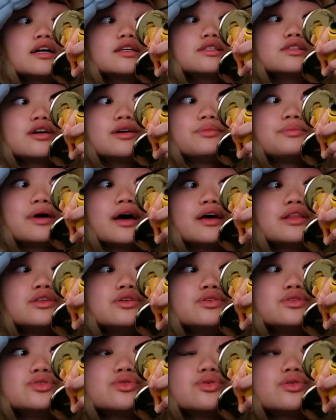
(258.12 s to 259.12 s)
I saw
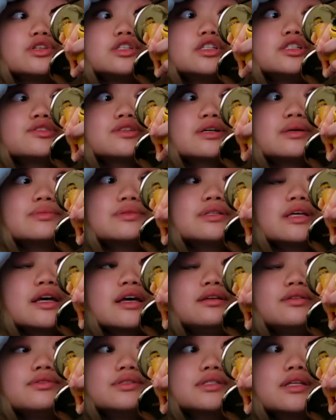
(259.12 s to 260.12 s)
Matthew Sorgi's
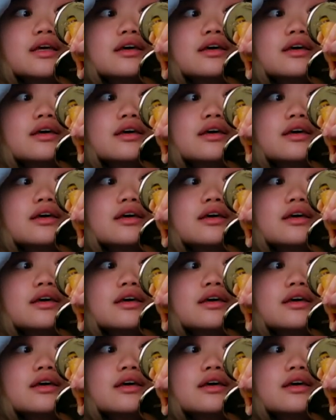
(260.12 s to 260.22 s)
website. He was